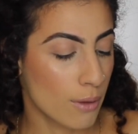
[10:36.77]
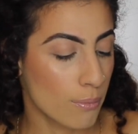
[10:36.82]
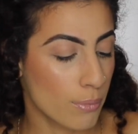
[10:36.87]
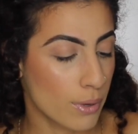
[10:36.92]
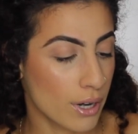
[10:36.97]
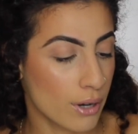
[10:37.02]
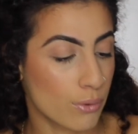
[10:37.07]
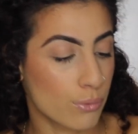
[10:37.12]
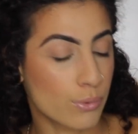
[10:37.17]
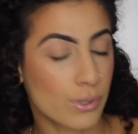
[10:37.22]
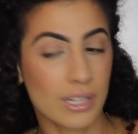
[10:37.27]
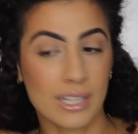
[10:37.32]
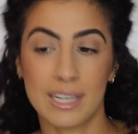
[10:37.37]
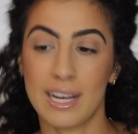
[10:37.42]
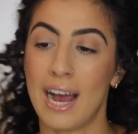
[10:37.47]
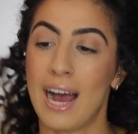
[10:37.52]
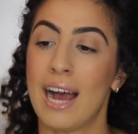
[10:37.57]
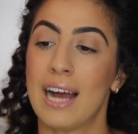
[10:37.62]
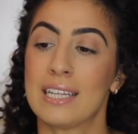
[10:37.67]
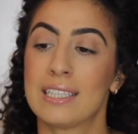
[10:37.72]
but it
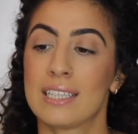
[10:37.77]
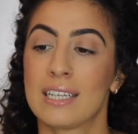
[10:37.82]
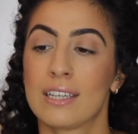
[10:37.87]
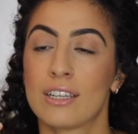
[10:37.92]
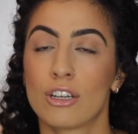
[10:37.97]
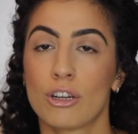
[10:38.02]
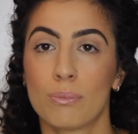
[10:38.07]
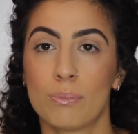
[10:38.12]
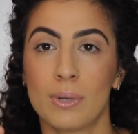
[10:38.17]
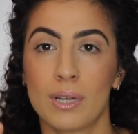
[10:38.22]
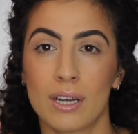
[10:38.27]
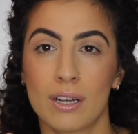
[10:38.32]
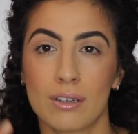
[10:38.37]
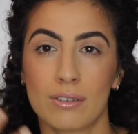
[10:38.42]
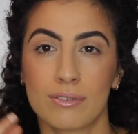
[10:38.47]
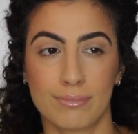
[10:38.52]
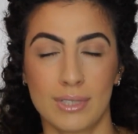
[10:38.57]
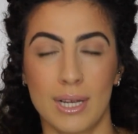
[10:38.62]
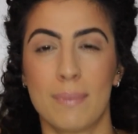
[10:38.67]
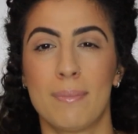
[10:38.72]
really adds a little bit
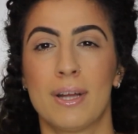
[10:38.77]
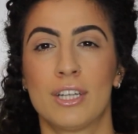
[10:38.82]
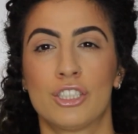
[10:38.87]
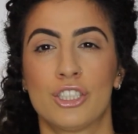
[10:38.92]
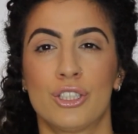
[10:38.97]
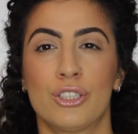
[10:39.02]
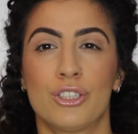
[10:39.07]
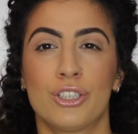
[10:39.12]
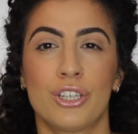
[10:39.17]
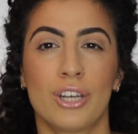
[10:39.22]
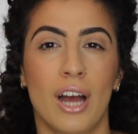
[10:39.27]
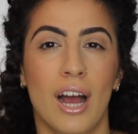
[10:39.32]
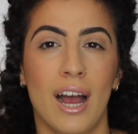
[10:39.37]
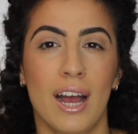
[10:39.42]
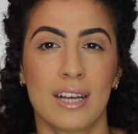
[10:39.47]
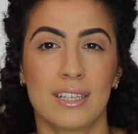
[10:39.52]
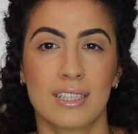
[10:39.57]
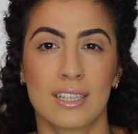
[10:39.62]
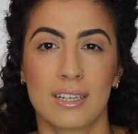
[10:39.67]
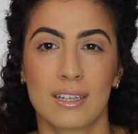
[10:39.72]
of dimension to your
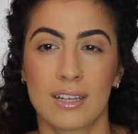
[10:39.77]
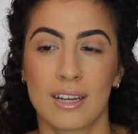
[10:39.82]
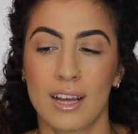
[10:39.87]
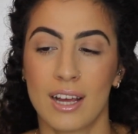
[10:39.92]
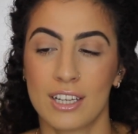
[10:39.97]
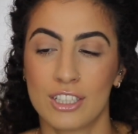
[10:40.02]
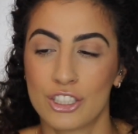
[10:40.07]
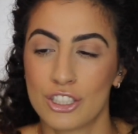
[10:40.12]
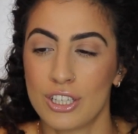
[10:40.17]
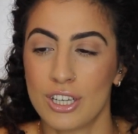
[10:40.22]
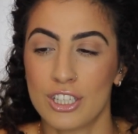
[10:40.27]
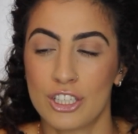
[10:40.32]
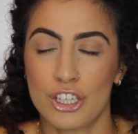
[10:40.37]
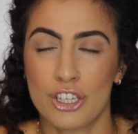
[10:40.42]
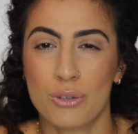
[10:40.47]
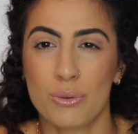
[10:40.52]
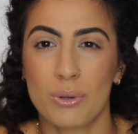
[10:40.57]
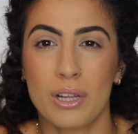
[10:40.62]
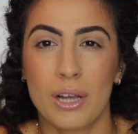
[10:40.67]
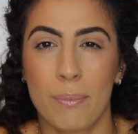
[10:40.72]
eyes and it's
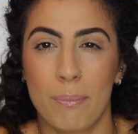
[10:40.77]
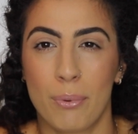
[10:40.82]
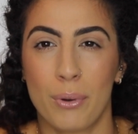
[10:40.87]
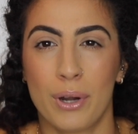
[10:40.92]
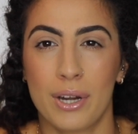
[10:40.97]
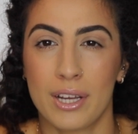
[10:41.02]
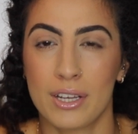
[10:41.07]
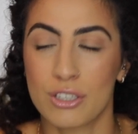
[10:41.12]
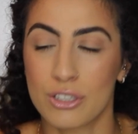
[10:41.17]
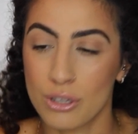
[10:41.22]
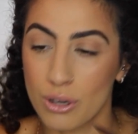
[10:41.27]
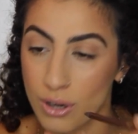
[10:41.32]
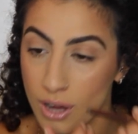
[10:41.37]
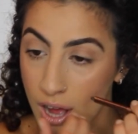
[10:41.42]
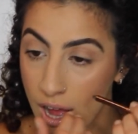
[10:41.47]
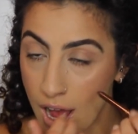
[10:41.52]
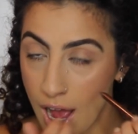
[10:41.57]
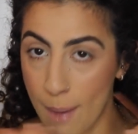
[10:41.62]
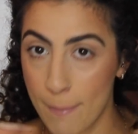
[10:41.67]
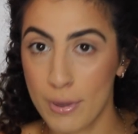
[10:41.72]
just really pretty. So
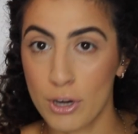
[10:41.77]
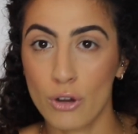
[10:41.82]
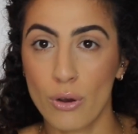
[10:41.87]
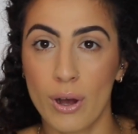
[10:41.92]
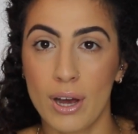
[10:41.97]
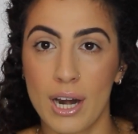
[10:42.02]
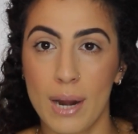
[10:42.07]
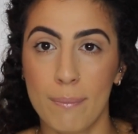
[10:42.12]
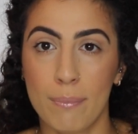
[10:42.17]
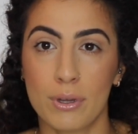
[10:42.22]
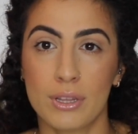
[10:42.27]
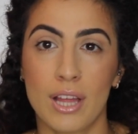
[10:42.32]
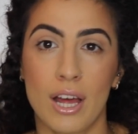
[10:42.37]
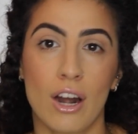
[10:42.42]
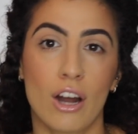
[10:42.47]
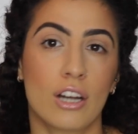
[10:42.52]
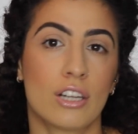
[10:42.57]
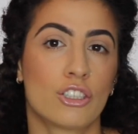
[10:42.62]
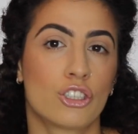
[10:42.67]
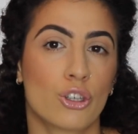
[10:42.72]
I'm gonna go ahead and put that
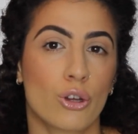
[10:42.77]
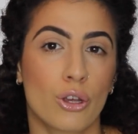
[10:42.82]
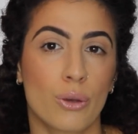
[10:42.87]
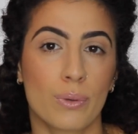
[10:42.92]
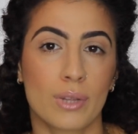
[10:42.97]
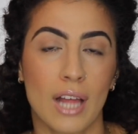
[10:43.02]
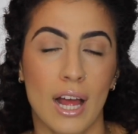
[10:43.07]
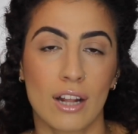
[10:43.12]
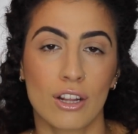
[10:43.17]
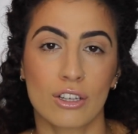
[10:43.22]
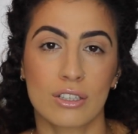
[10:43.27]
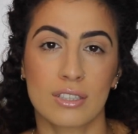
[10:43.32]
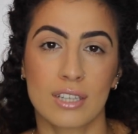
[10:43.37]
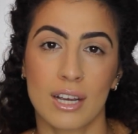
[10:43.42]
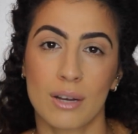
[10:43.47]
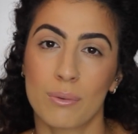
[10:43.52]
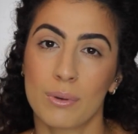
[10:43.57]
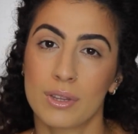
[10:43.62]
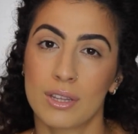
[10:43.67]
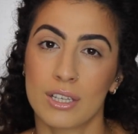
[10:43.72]
on and show you what that looks
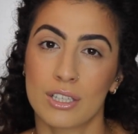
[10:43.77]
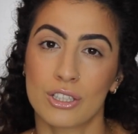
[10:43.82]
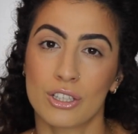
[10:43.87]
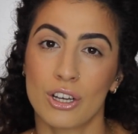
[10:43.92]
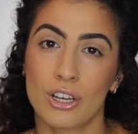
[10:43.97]
like with this